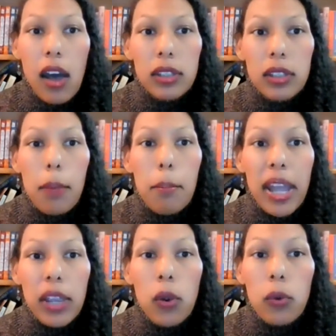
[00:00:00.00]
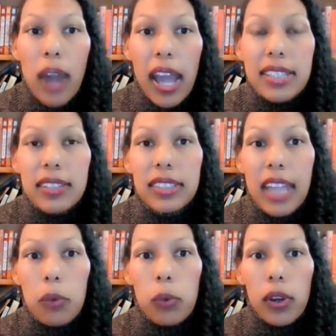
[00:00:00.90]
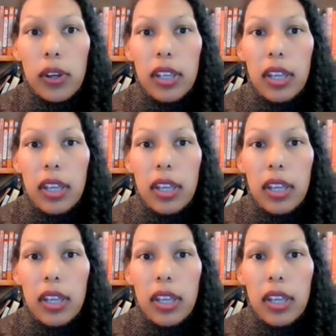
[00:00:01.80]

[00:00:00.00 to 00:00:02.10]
called a mycorrhizal network,